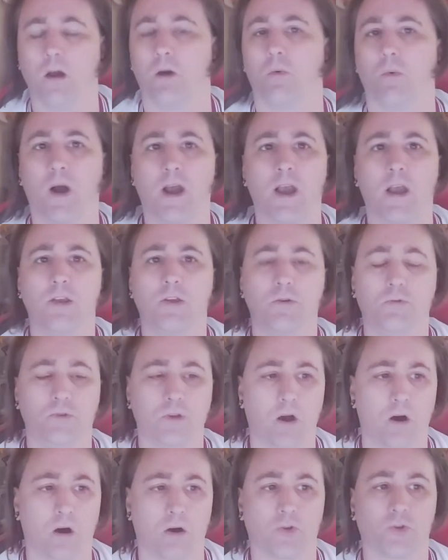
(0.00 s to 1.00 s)
why are you
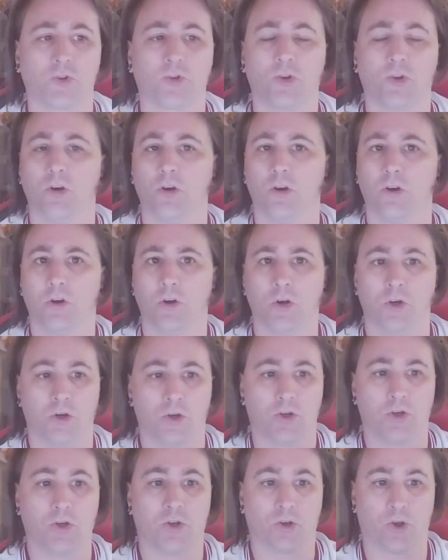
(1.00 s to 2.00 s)
not
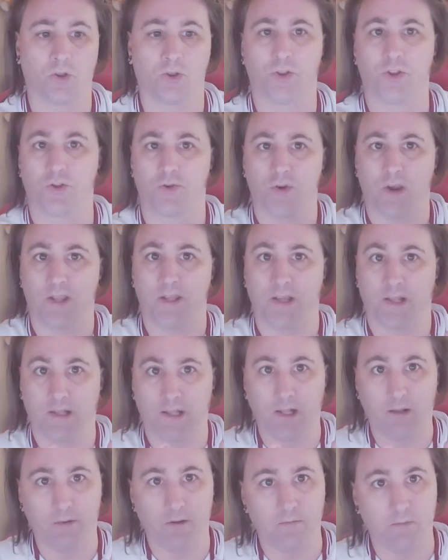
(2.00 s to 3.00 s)
concentrating a
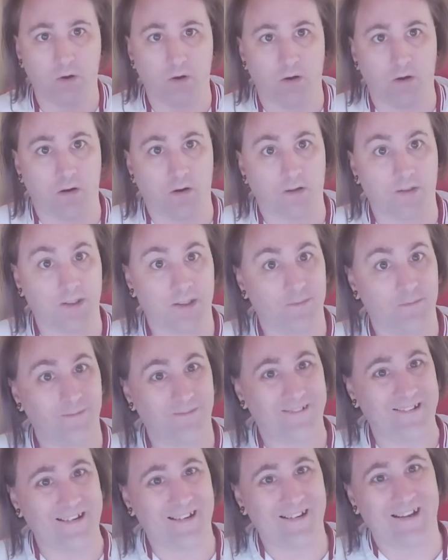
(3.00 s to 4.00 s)
little bit more on
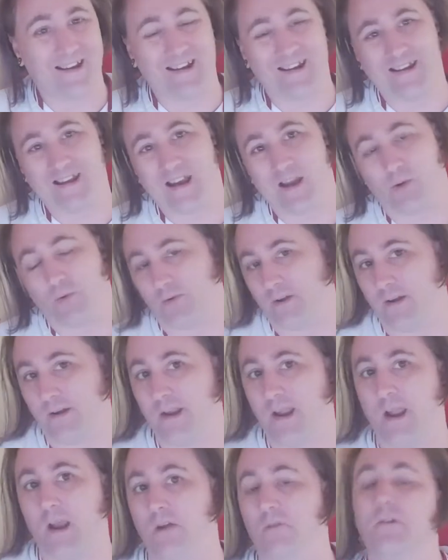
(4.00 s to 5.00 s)
spreading it out in the
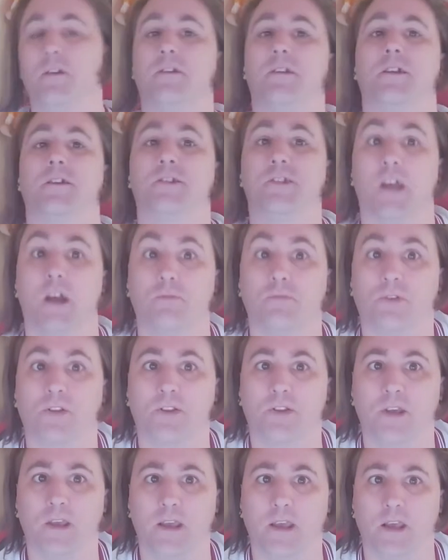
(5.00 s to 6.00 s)
areas that don't
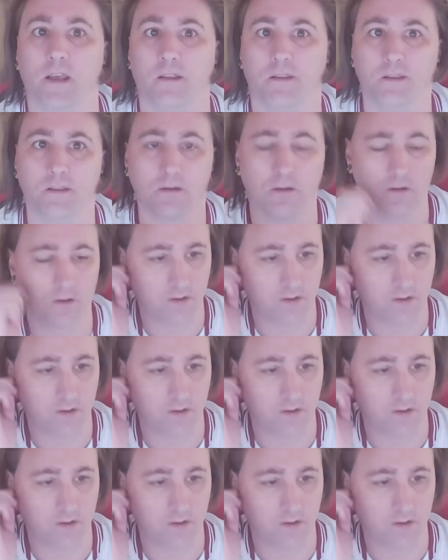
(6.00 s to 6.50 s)
see it?